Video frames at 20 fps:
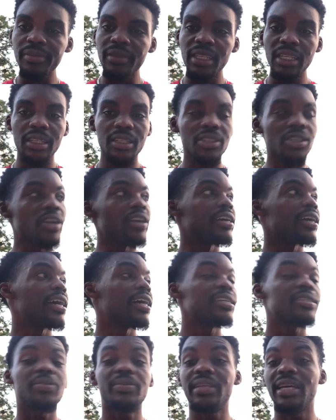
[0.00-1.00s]
sorry
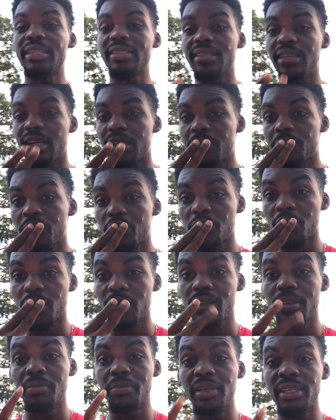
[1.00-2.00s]
guys, with that said,
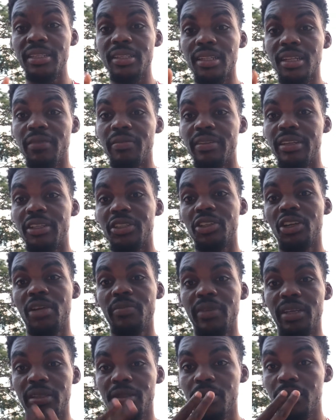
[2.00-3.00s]
peace, love, and
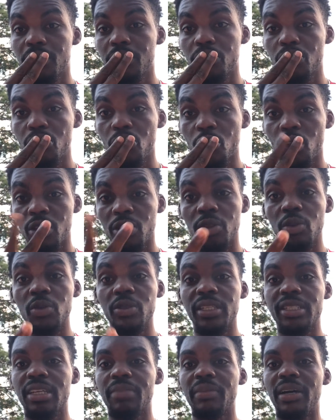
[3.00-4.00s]
enjoyment.
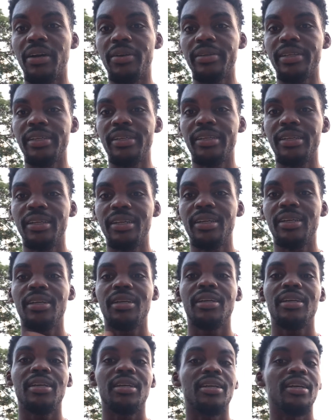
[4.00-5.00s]
Deuces, I'm outie.
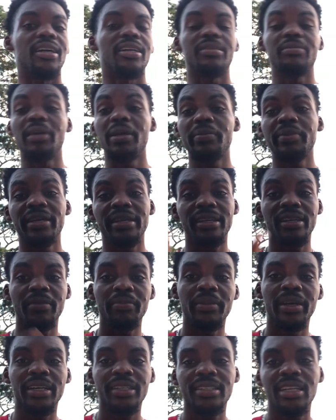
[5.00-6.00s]
And maybe I'll come
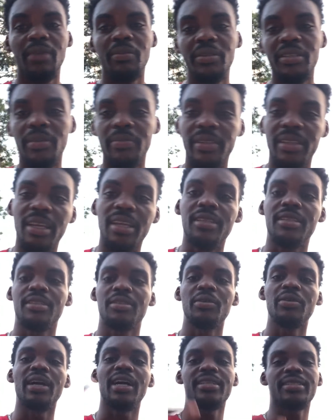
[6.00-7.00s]
next time with something that you
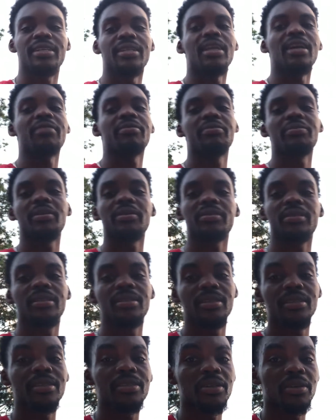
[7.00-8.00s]
guys can laugh about.
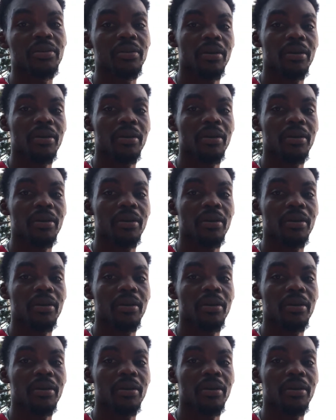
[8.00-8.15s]
So,